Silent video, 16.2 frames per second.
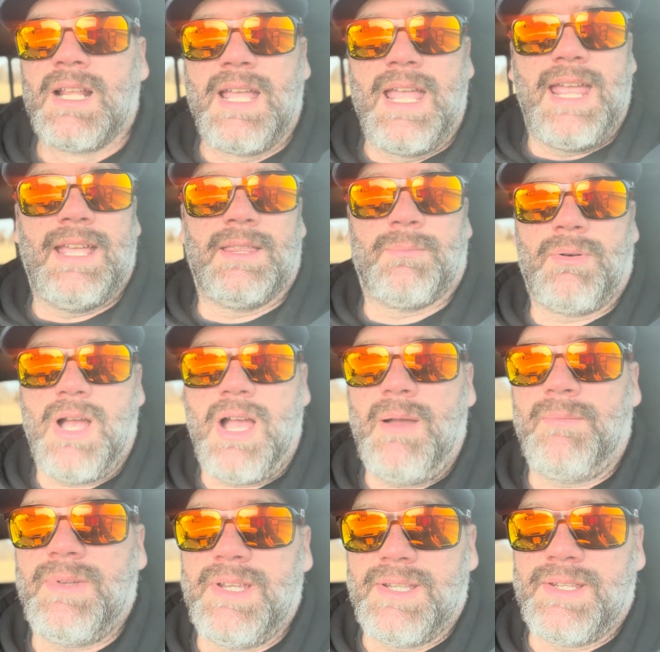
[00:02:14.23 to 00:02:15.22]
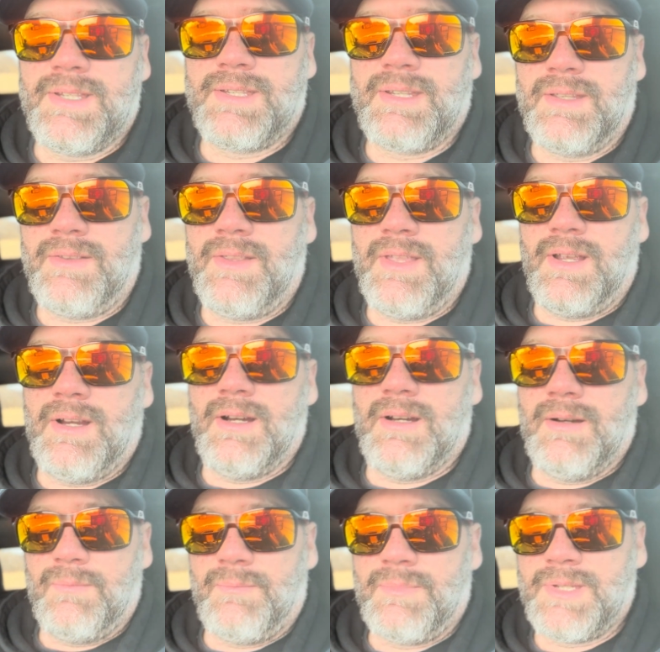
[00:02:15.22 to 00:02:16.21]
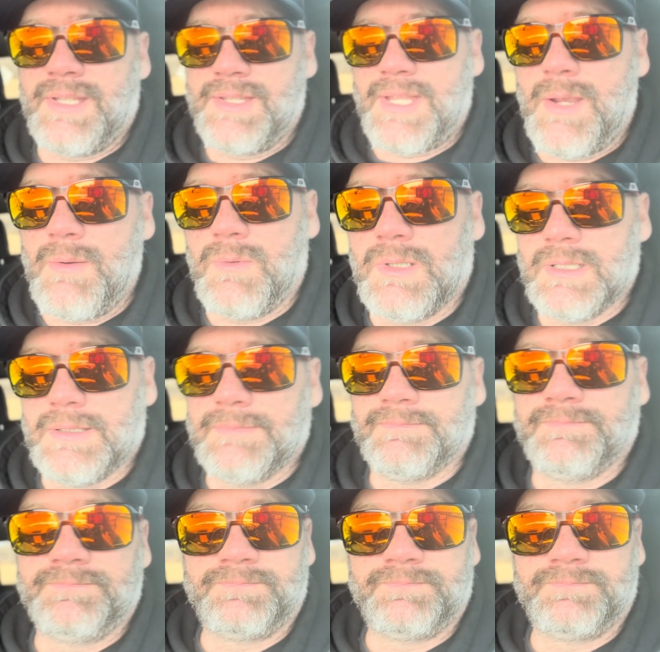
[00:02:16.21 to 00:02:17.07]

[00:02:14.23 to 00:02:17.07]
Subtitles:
And the problem is, since they were